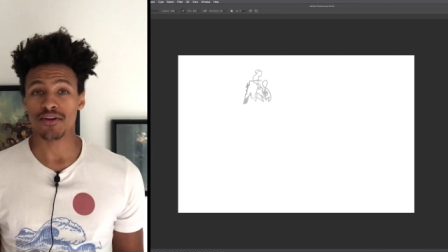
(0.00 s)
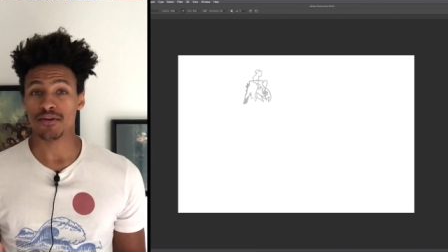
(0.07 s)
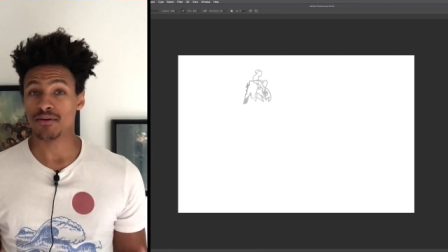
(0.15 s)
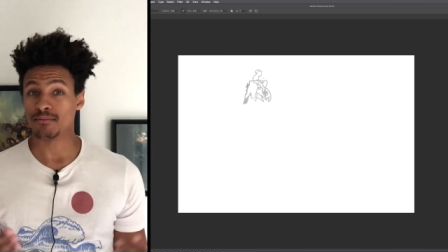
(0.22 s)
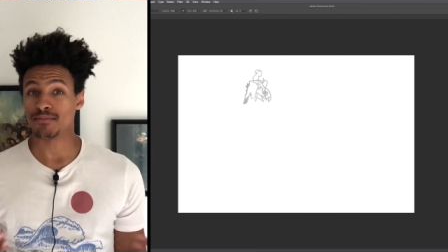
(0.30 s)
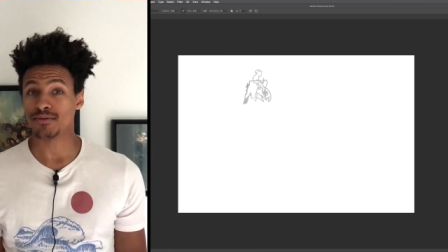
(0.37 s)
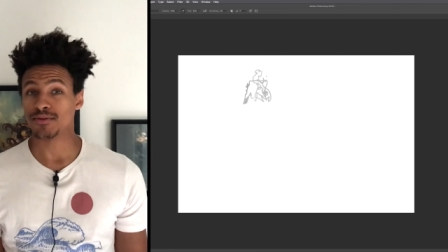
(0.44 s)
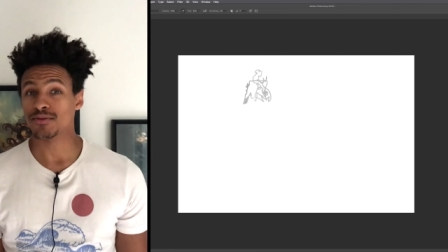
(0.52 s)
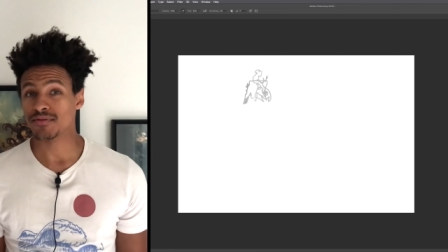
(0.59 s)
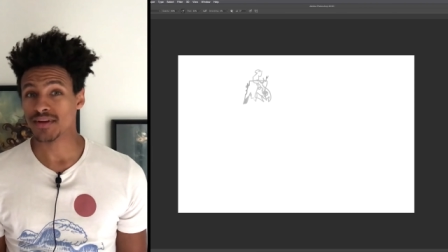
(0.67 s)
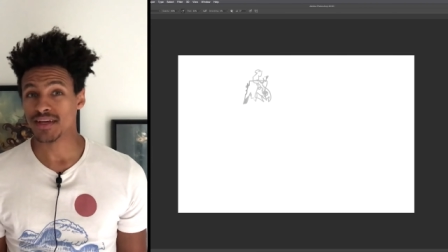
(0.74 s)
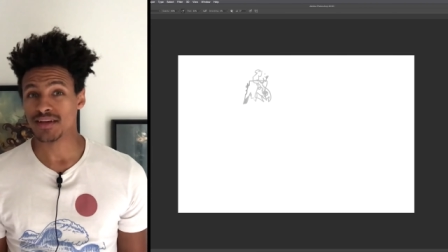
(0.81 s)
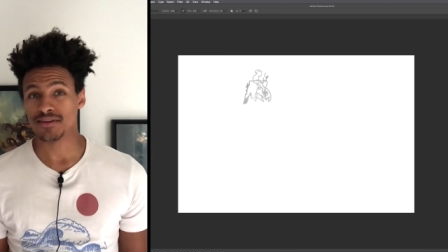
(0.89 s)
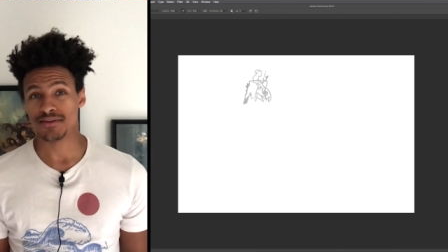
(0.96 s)
You're
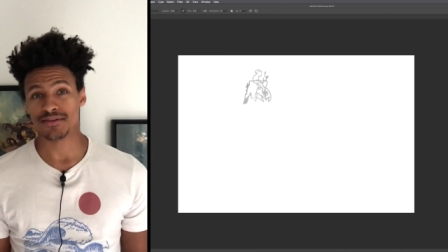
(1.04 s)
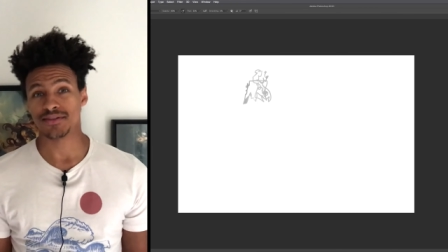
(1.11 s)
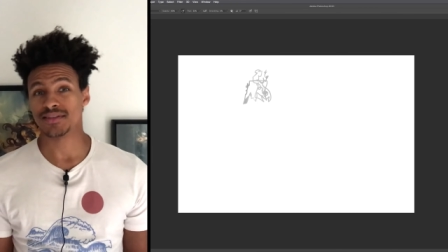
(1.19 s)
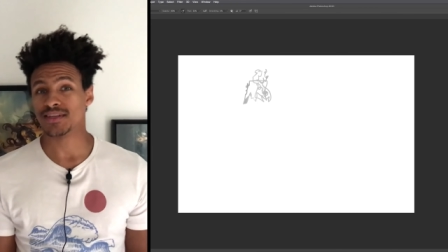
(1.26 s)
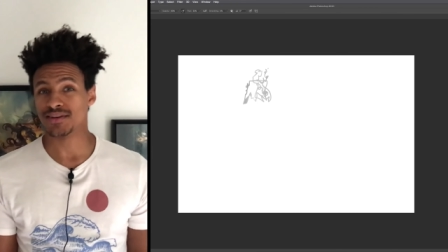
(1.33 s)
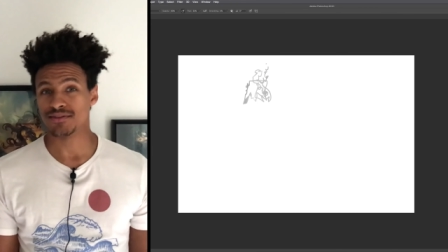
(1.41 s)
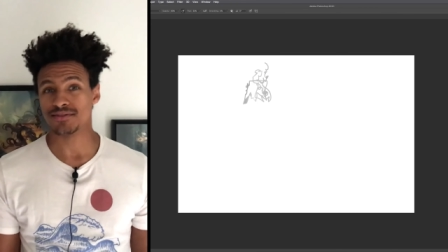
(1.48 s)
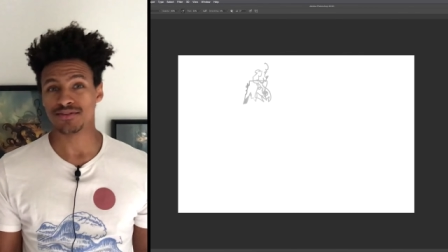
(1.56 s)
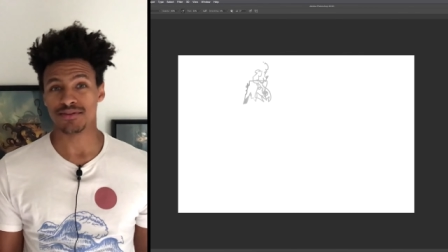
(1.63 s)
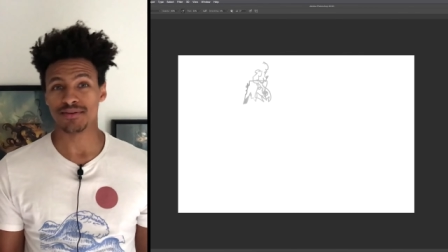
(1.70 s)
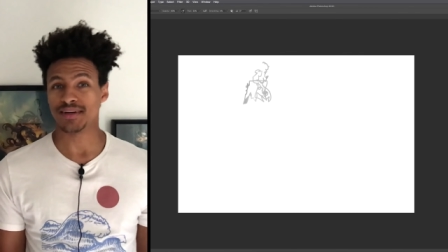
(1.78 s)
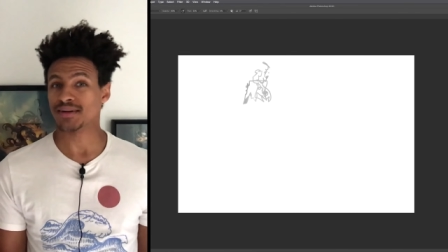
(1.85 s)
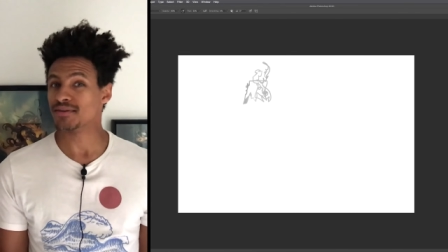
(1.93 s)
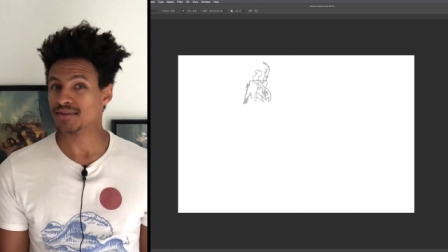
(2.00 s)
improving, your skills
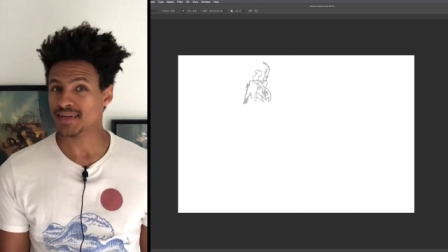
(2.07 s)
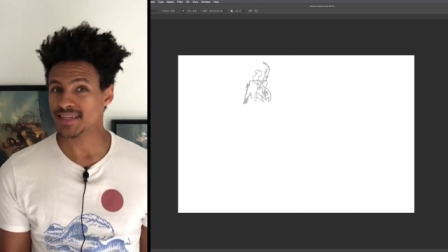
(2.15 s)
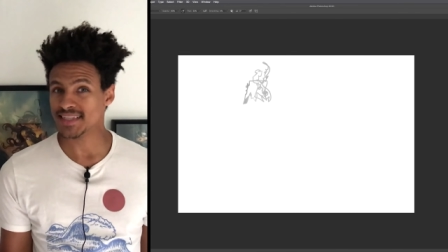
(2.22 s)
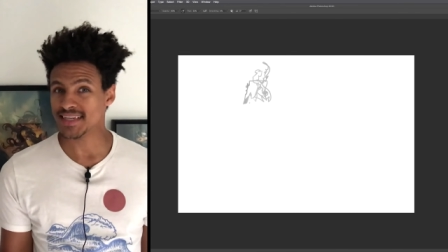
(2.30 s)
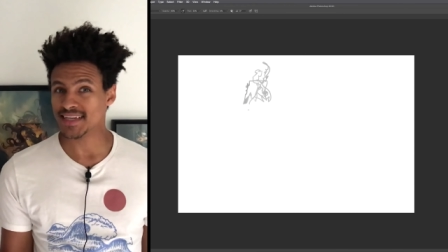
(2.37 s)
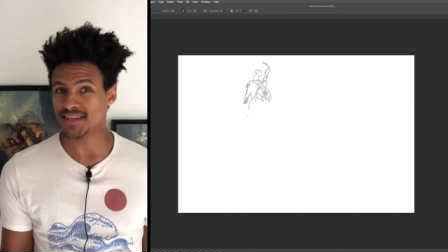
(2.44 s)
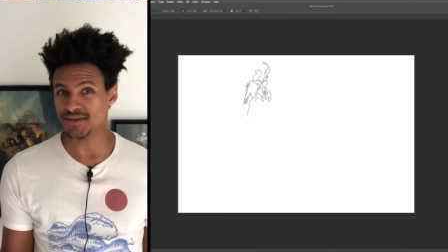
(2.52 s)
are increasing,